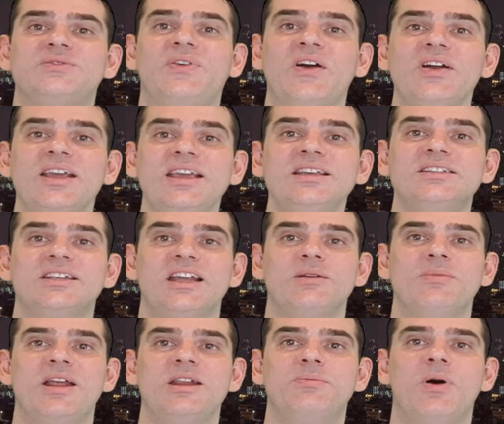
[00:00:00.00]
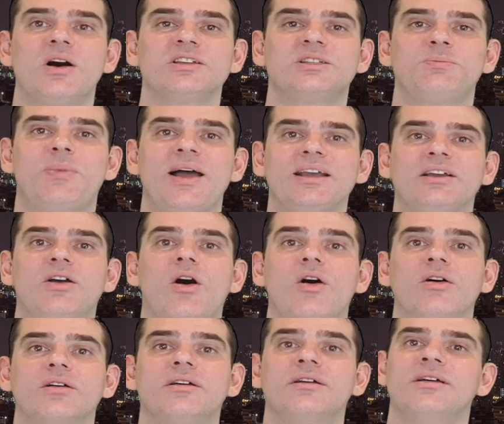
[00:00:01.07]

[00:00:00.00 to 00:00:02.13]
very easily in many parts of Bangkok.